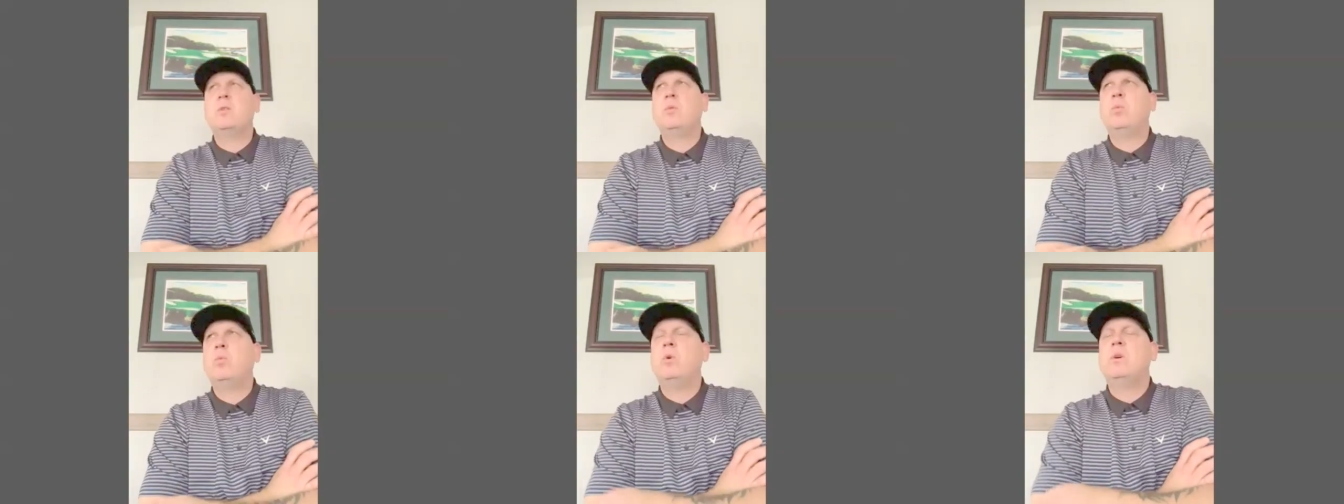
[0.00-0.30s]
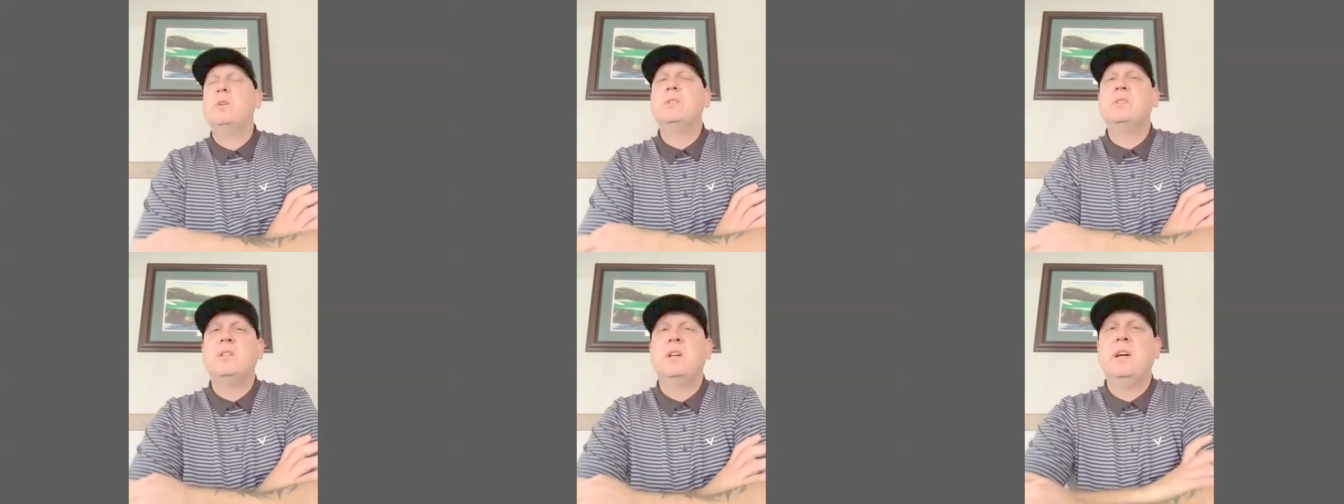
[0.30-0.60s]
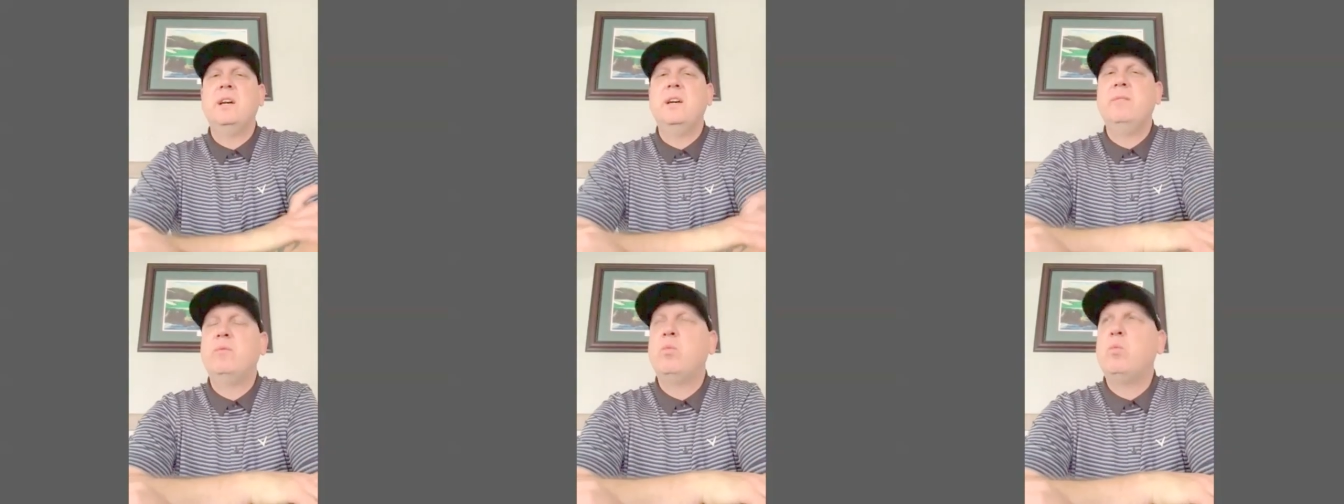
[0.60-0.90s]
the ones
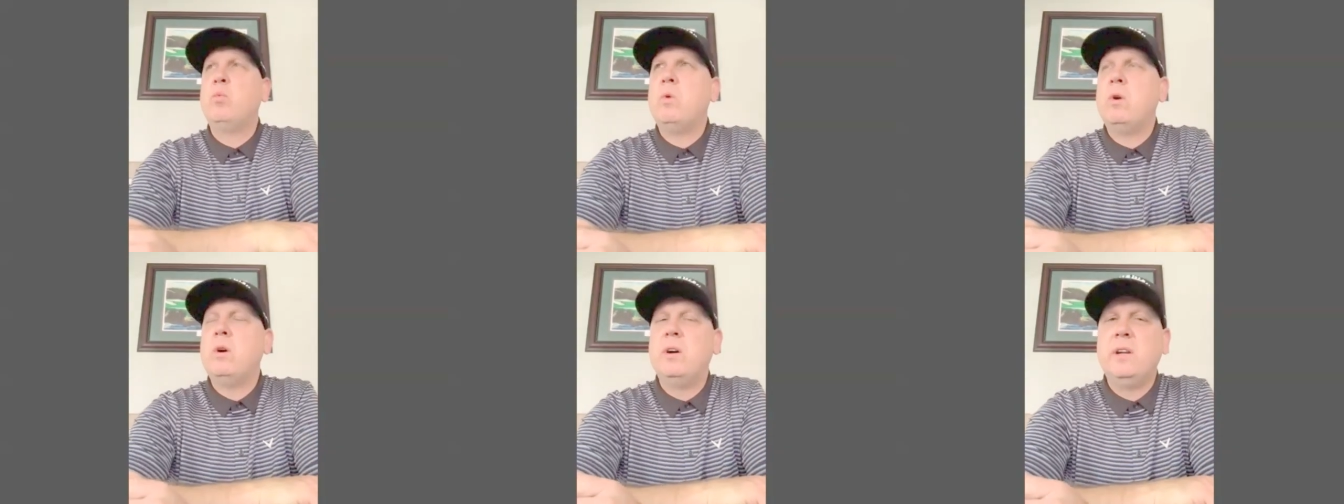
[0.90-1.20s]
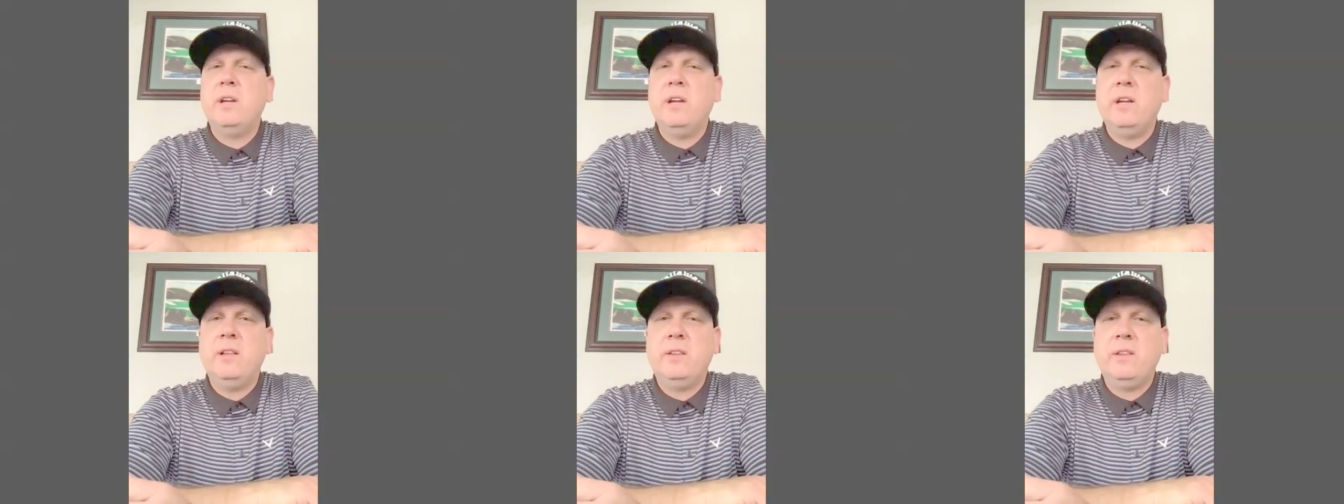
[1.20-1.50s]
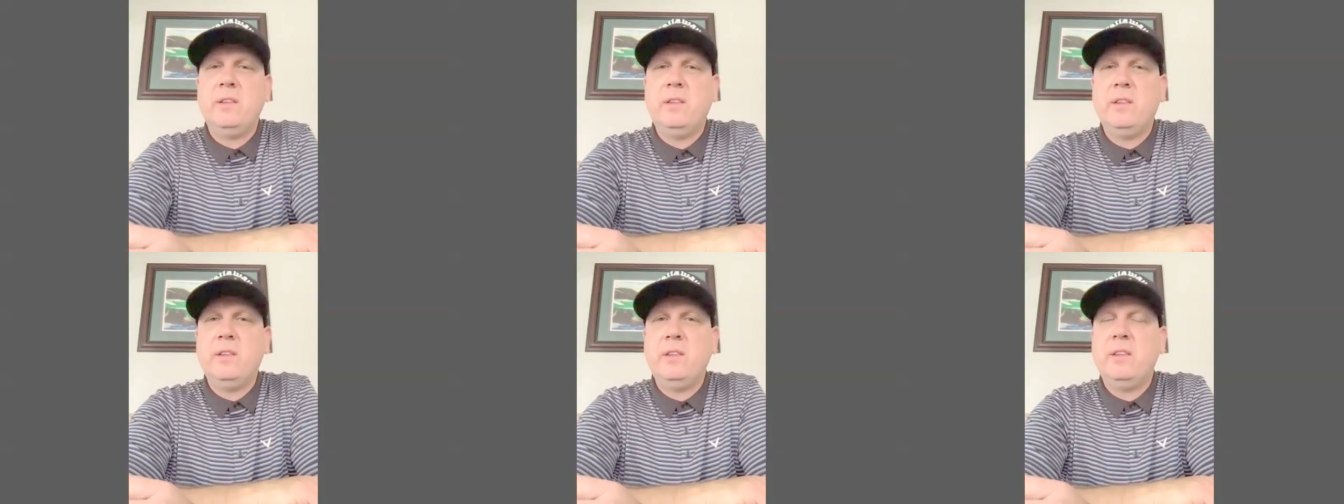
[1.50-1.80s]
I won,
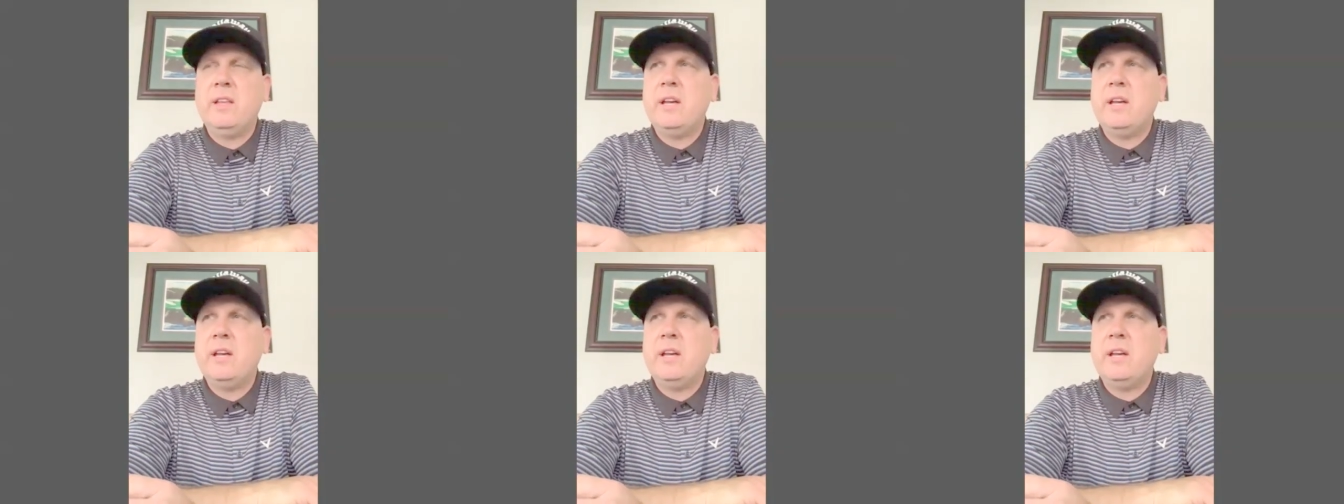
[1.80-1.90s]
and